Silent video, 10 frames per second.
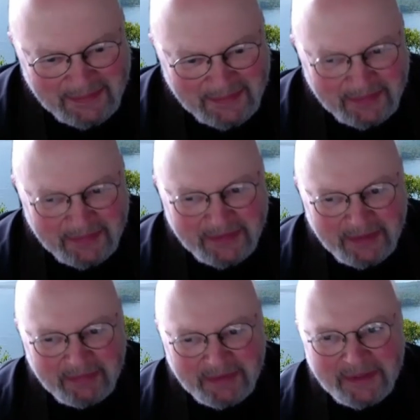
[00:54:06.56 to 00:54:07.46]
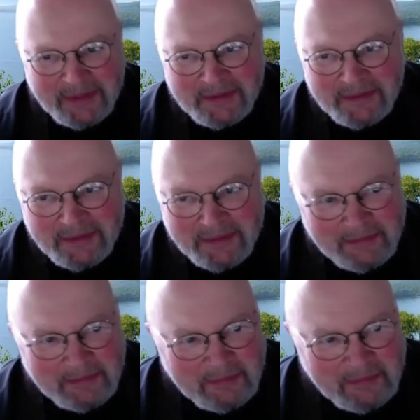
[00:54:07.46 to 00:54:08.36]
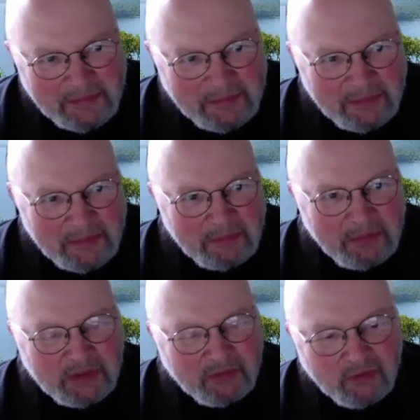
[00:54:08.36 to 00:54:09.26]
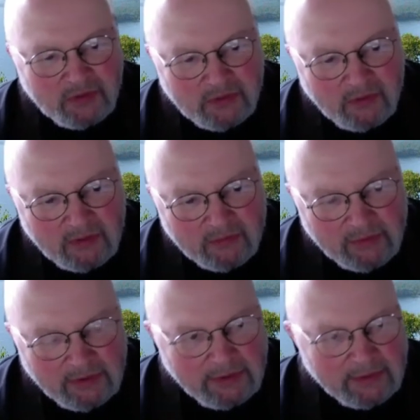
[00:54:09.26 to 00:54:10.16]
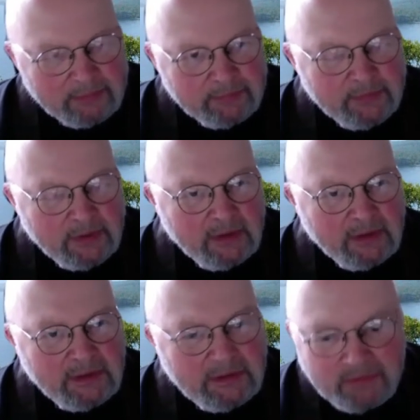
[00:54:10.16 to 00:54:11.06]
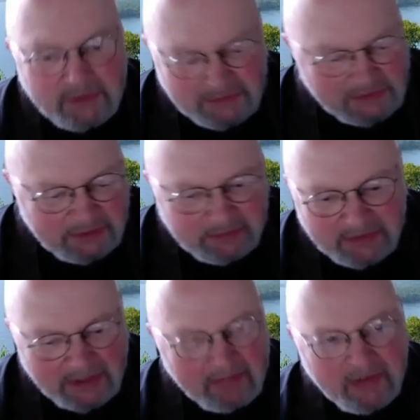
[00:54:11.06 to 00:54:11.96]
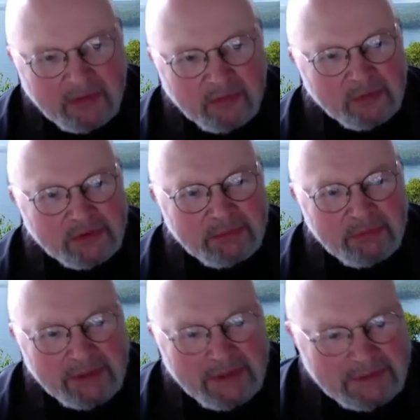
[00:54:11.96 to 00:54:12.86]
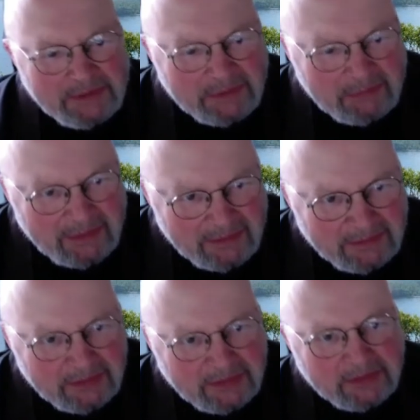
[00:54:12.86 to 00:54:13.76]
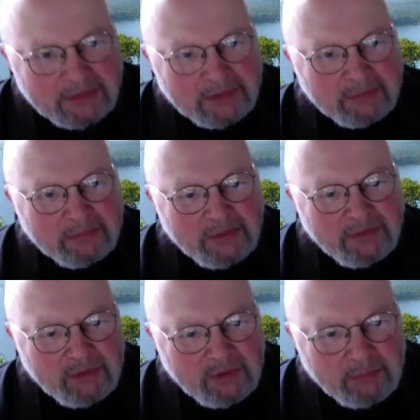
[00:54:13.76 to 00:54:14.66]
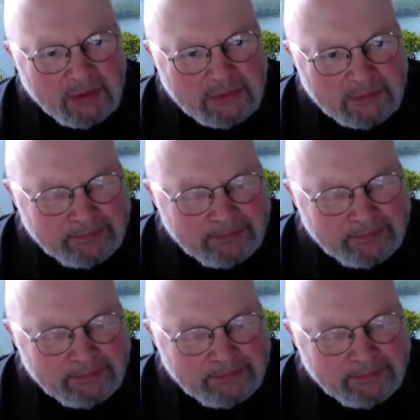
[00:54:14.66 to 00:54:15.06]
do something that is best for us all if you can. And if it doesn't seem to have those implications, well, then just give it your best.